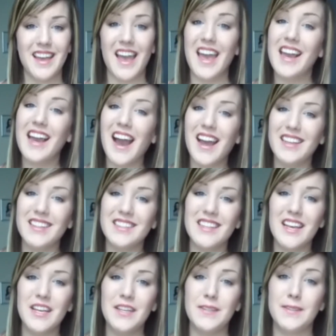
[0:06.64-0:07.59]
Hey
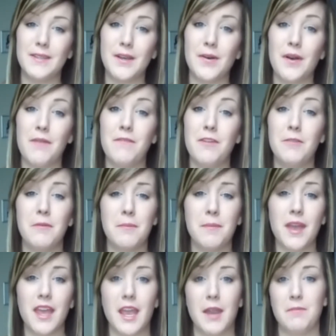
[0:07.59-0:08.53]
guys! So I'm
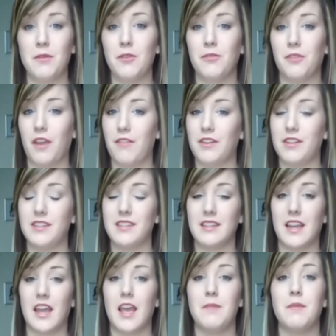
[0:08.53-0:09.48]
filming my April favorites
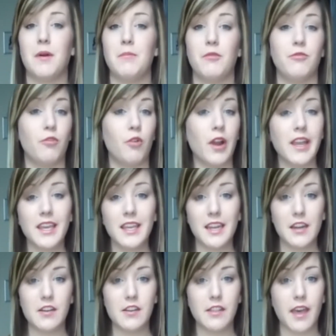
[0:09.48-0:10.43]
today, but before I
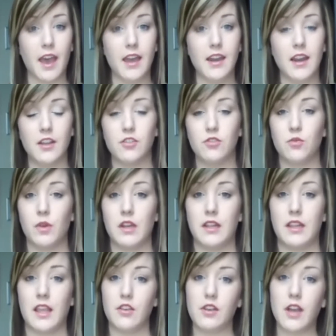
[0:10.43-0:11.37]
get into that, I just want
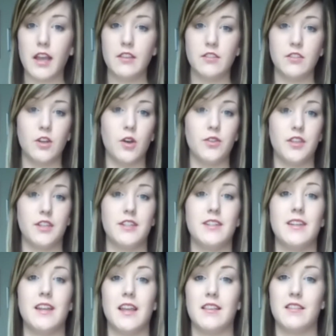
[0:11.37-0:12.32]
to let you guys know that
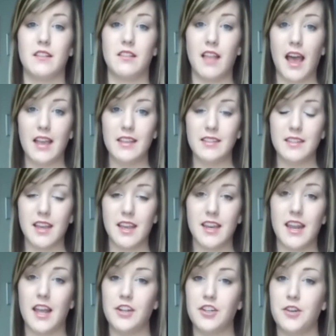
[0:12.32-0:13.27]
today's the last
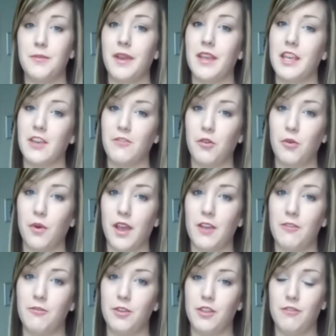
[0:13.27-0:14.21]
day to enter my
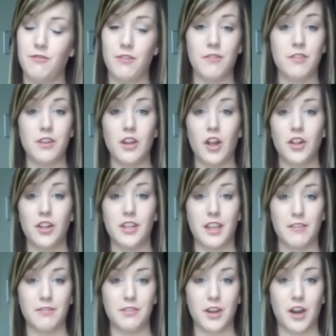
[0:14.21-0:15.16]
giveaway for the $50
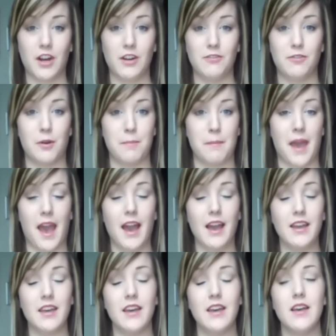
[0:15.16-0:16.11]
gift card for
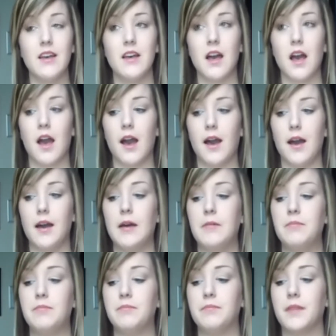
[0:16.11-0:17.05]
MAC.
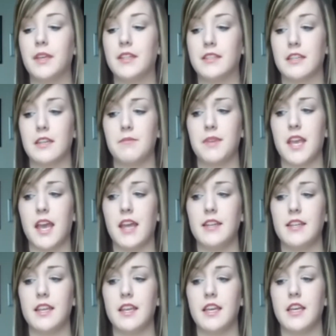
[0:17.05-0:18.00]
It's going to be
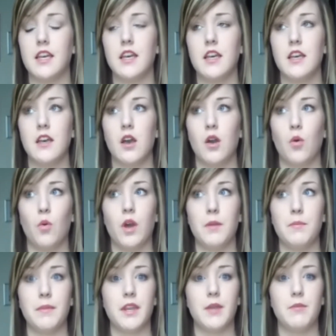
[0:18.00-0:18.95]
ending
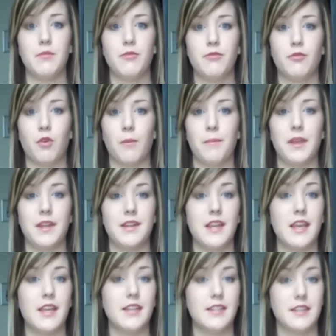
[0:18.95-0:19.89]
1 minute before
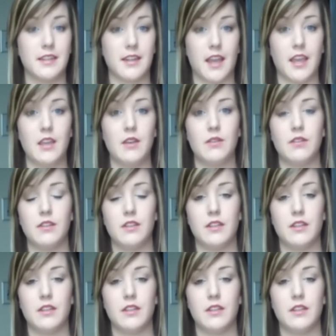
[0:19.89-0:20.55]
midnight tonight.